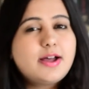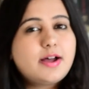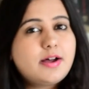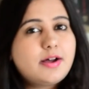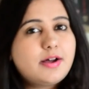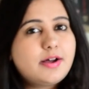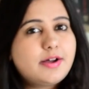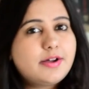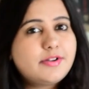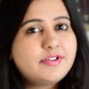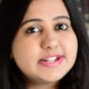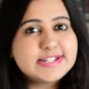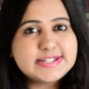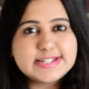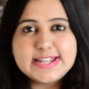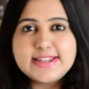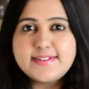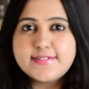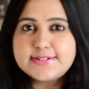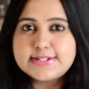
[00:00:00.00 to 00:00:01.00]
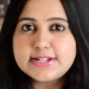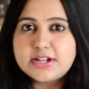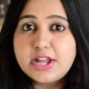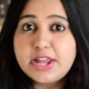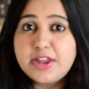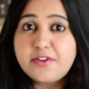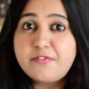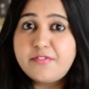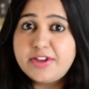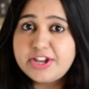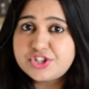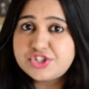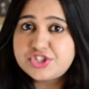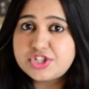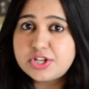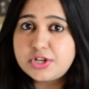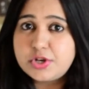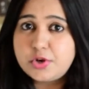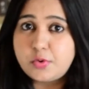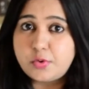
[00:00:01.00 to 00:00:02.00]
uh, receives an
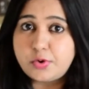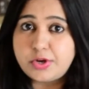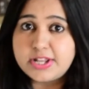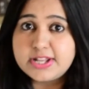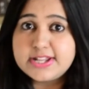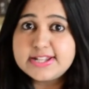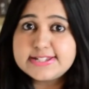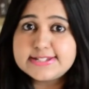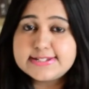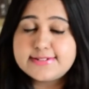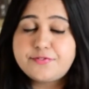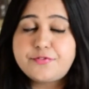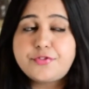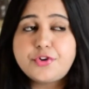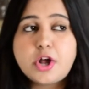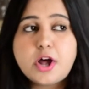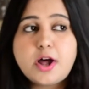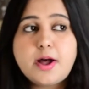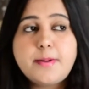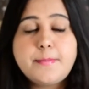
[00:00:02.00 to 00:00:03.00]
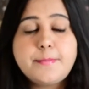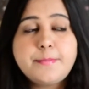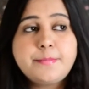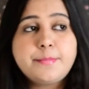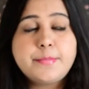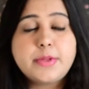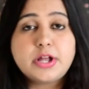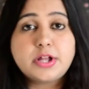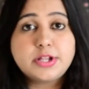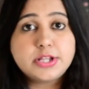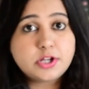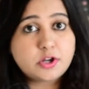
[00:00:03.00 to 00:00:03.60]
eviction notice from uh,